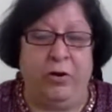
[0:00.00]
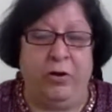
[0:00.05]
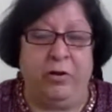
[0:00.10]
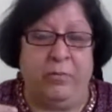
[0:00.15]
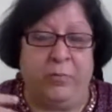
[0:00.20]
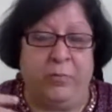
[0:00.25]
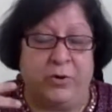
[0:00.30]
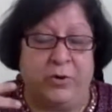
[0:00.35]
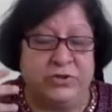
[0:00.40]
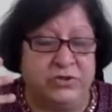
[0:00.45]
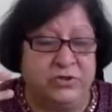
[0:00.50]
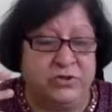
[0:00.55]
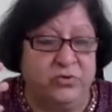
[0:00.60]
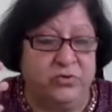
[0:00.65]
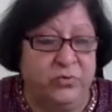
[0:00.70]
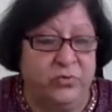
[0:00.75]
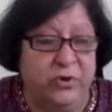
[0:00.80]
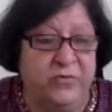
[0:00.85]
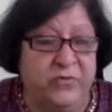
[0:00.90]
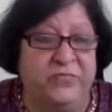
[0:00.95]
or
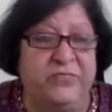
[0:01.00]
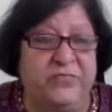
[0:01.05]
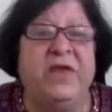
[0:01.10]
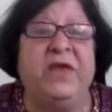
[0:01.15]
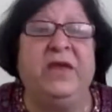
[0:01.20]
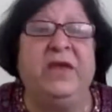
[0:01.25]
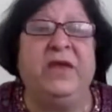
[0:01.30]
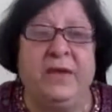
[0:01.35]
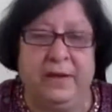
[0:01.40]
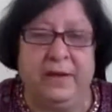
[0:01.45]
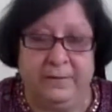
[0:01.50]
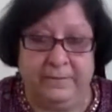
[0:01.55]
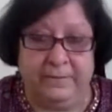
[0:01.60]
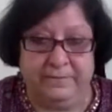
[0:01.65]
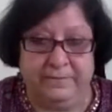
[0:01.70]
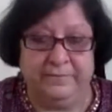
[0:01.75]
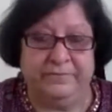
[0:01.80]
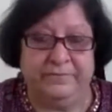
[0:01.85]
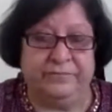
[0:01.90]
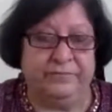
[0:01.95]
a positive way of
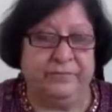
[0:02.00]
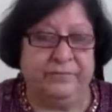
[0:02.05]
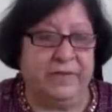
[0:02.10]
thinking.